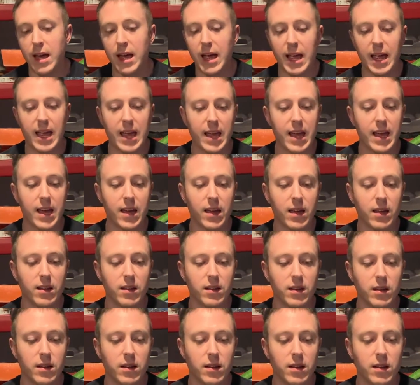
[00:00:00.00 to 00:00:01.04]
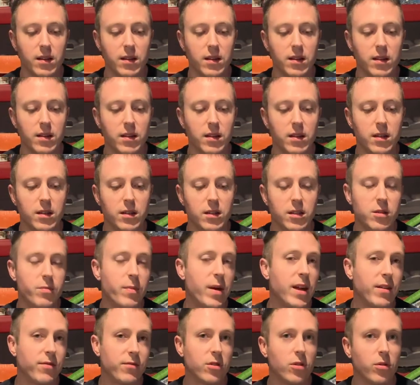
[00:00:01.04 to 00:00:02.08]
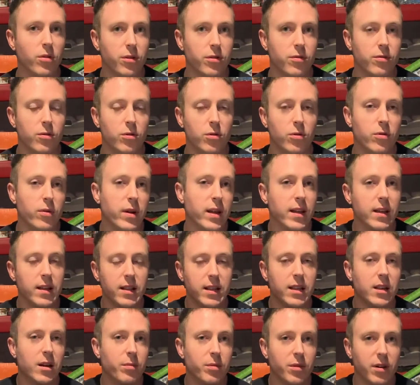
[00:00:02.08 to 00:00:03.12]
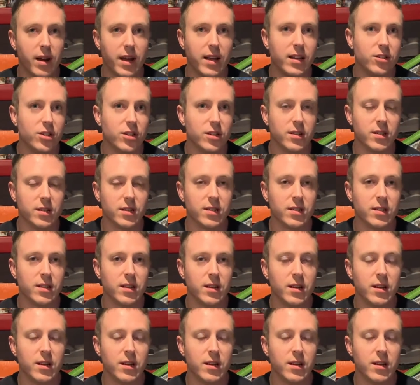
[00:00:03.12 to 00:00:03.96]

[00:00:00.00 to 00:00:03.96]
and you may have to go through and clean up your edges,